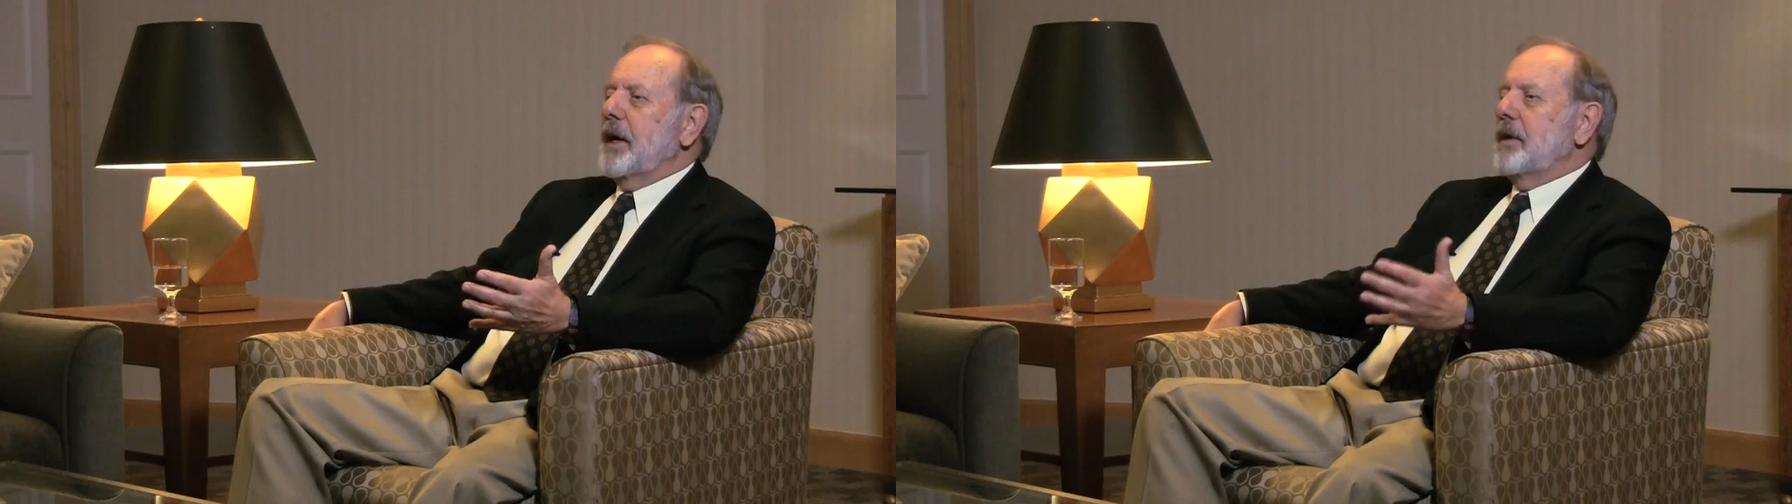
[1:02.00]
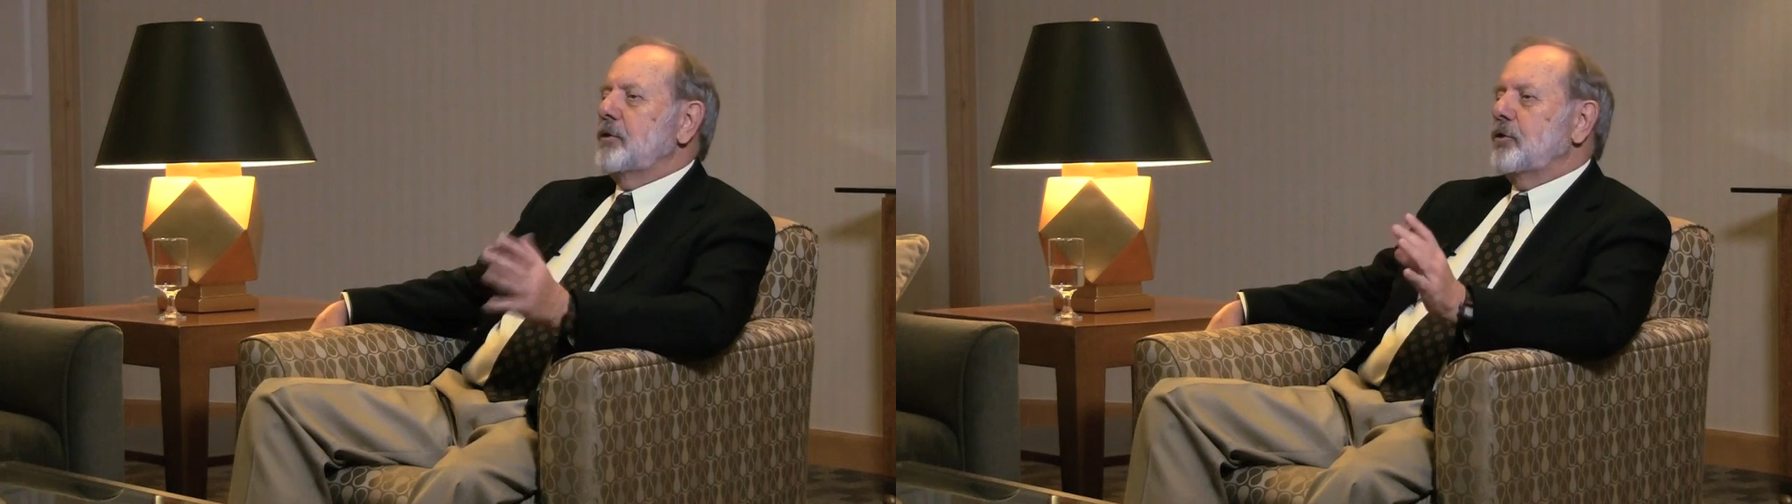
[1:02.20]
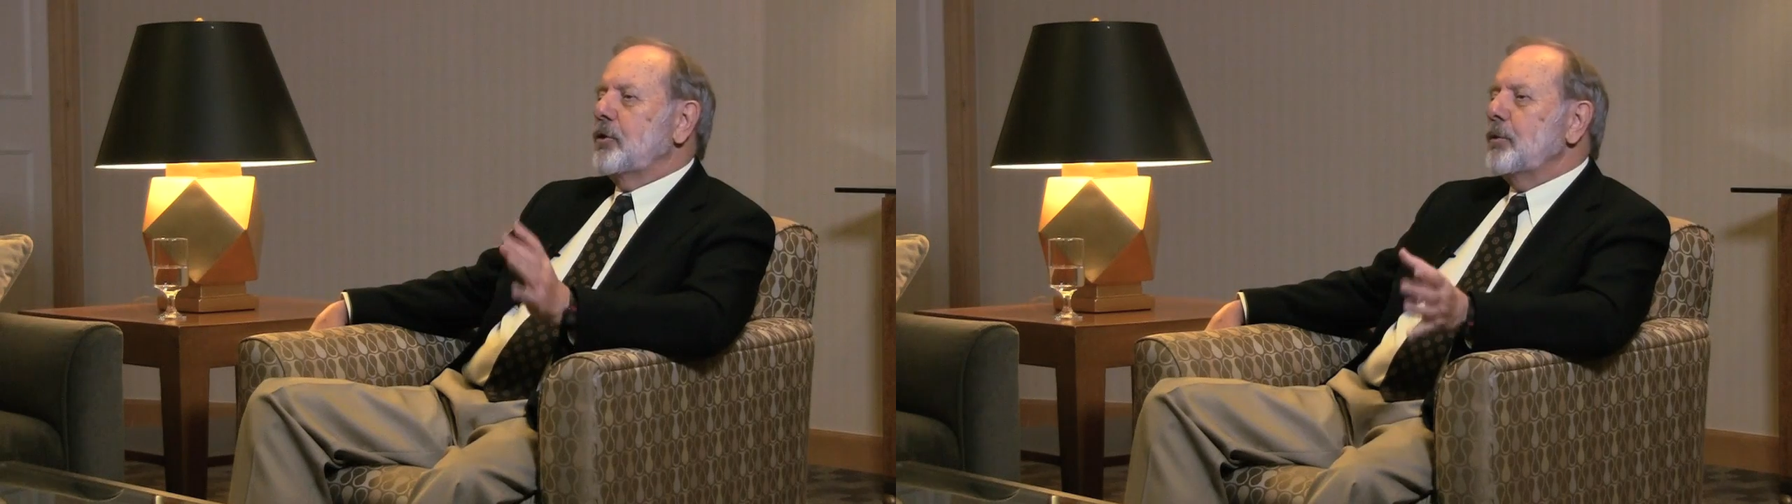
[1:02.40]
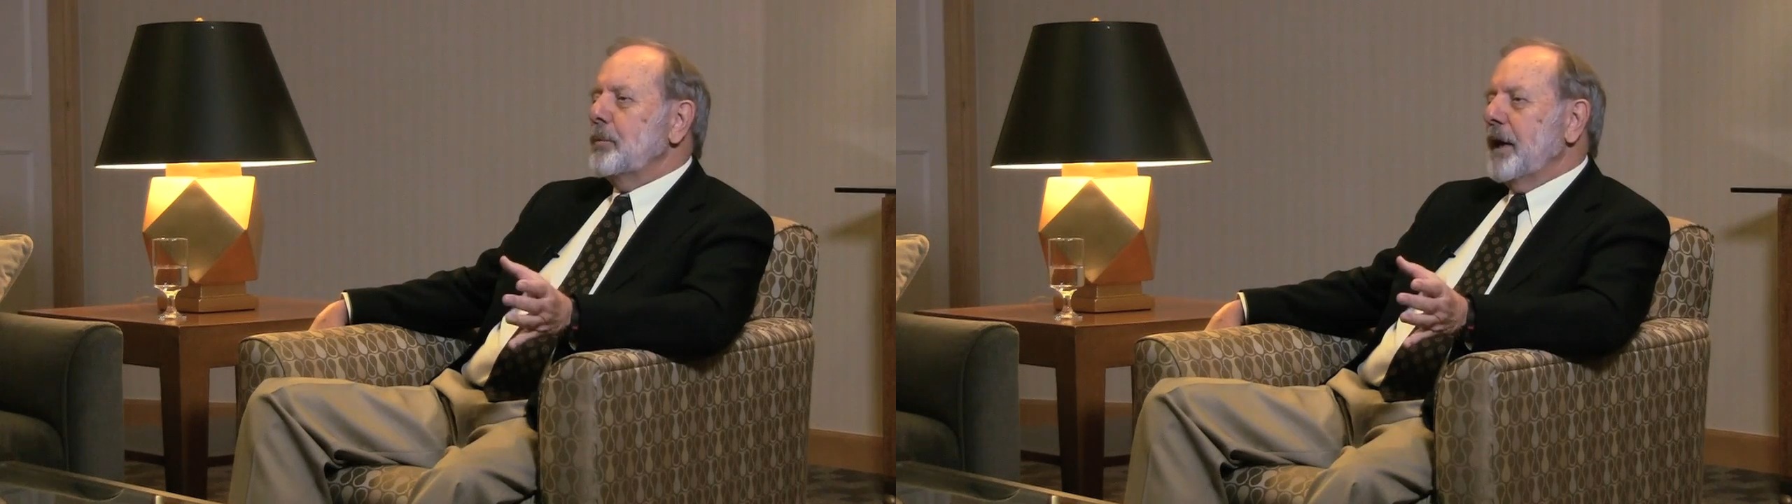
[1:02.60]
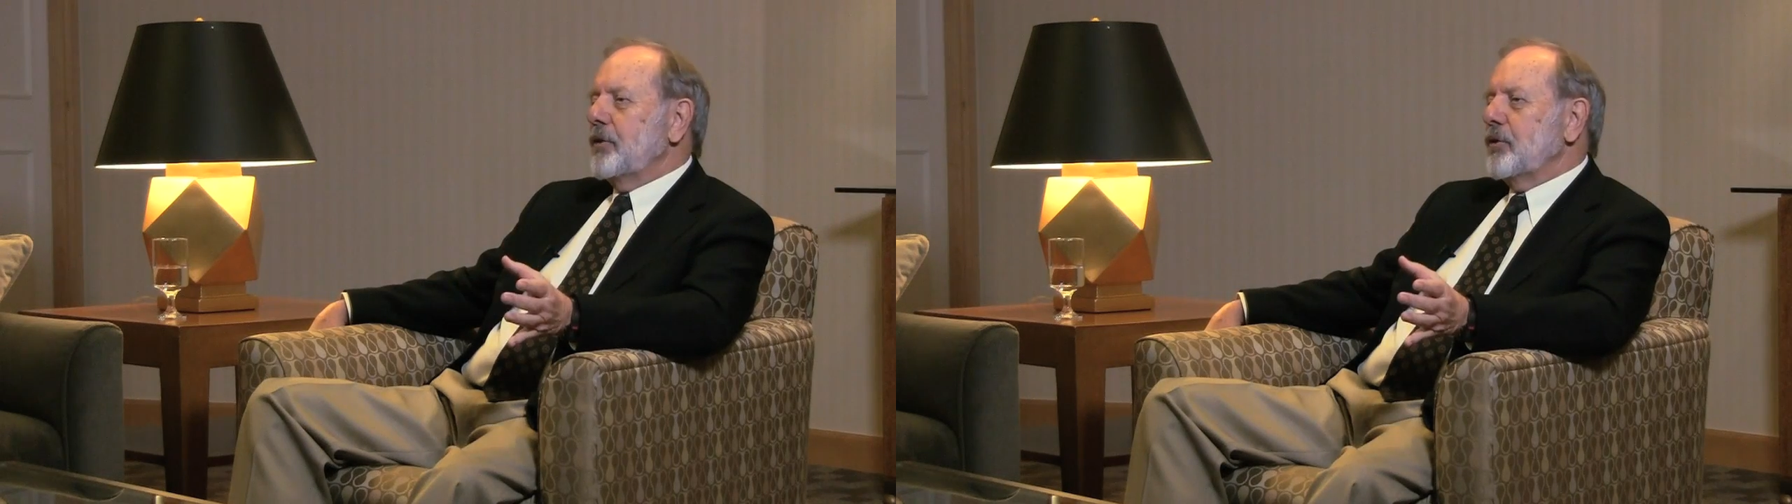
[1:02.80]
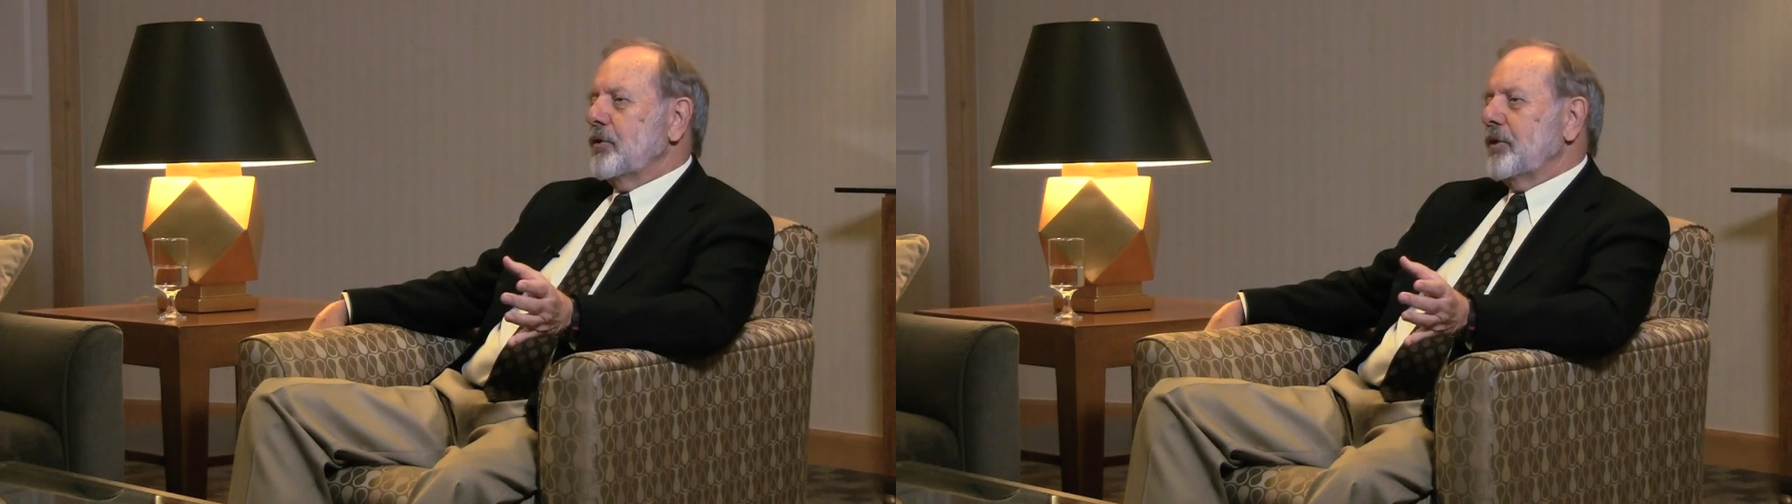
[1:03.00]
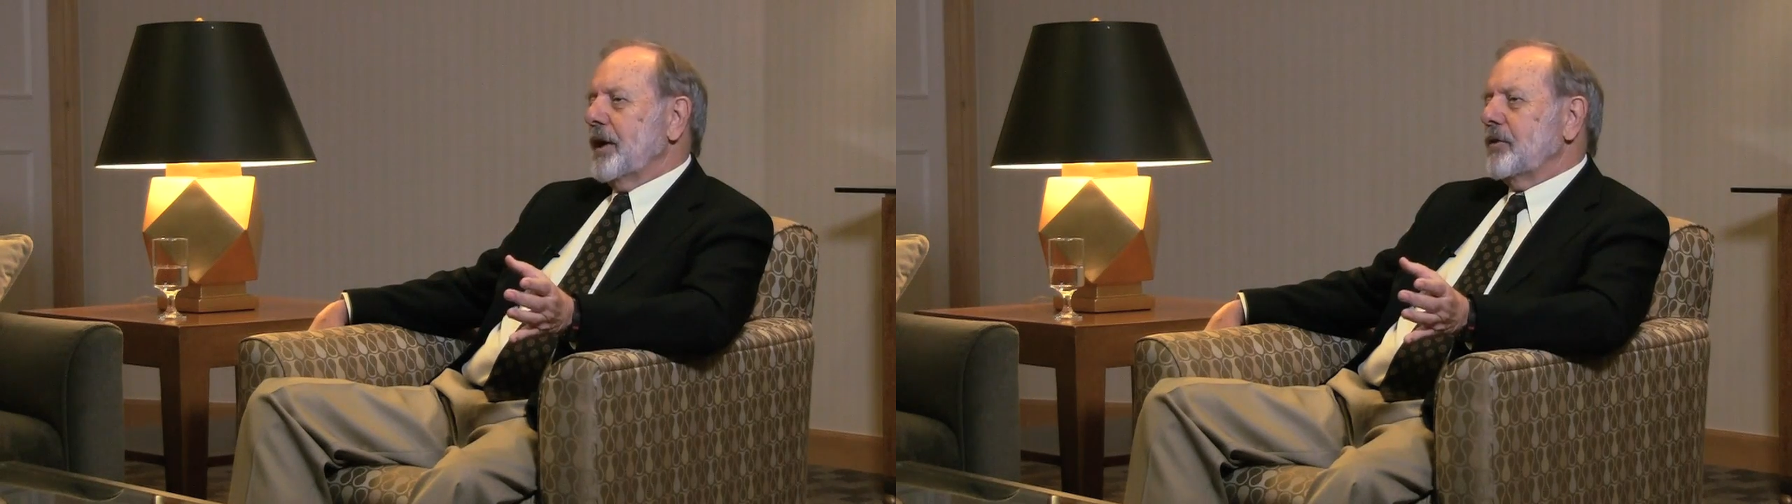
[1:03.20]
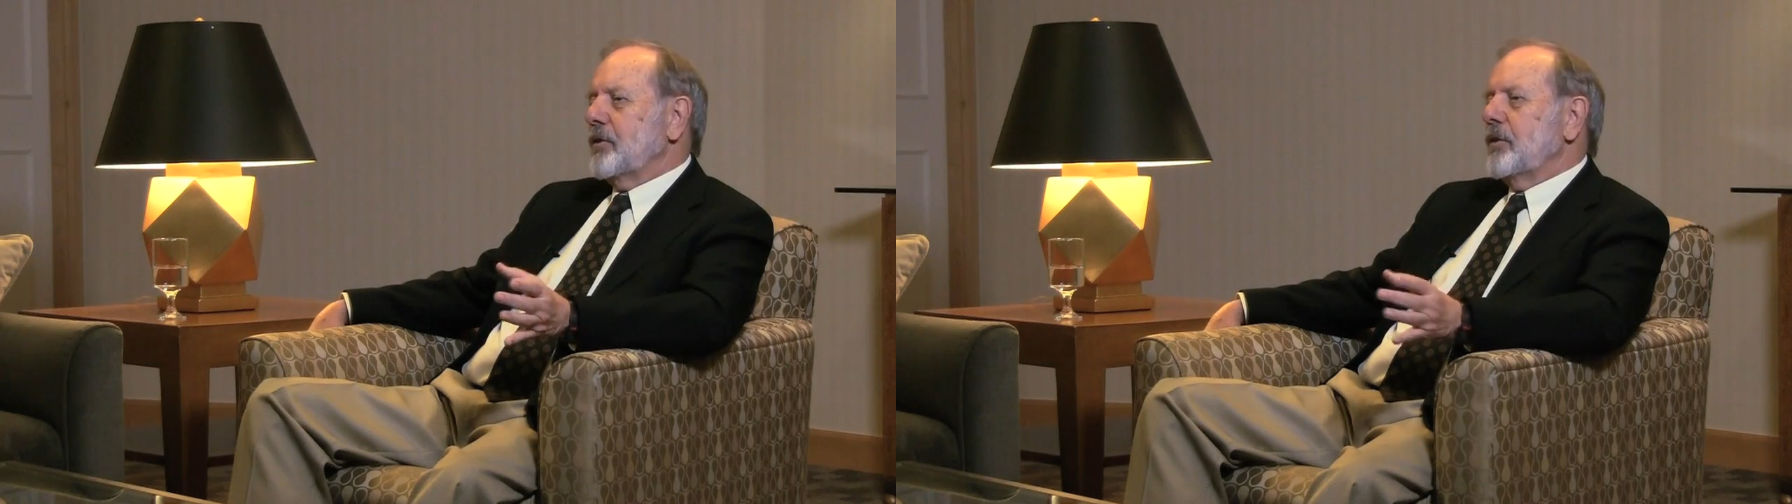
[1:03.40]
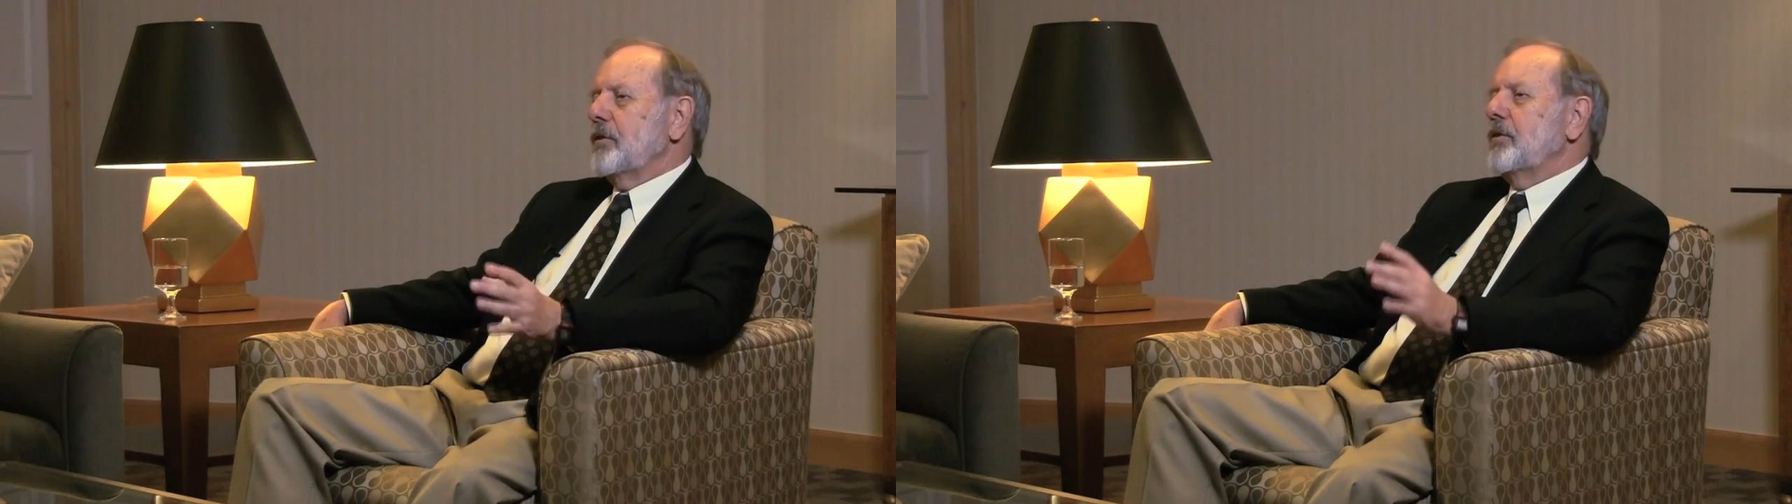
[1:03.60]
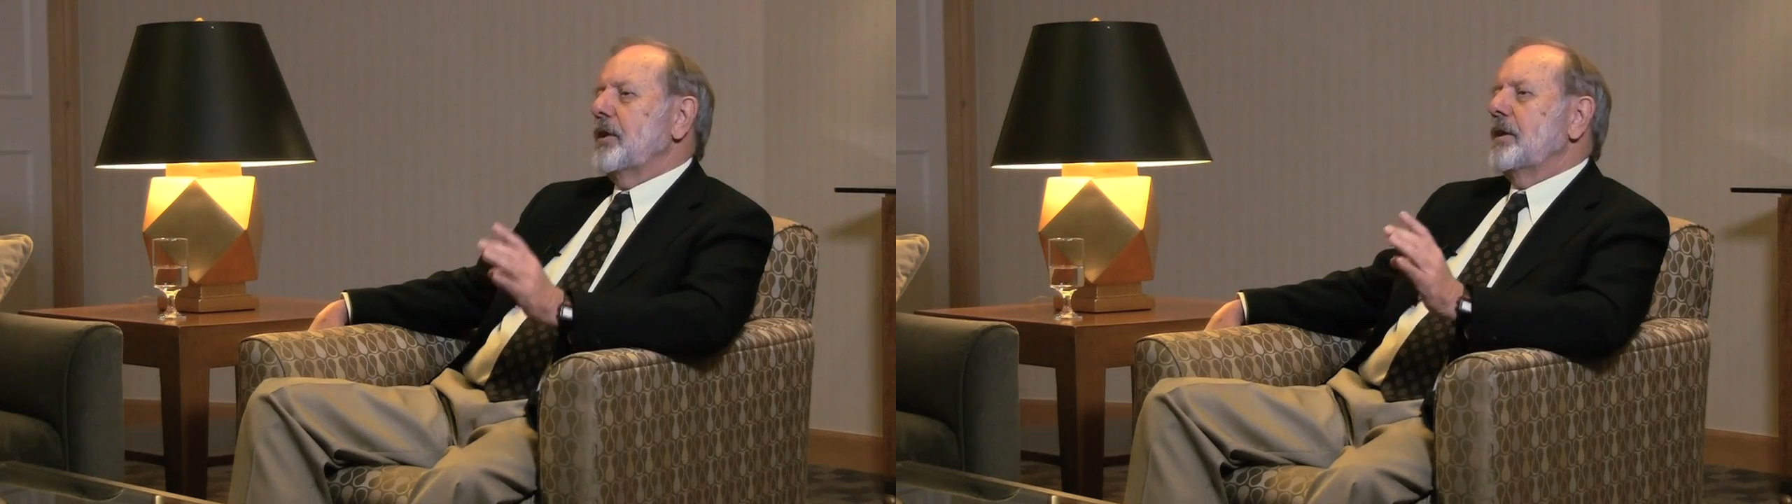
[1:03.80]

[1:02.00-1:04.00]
had two major sections,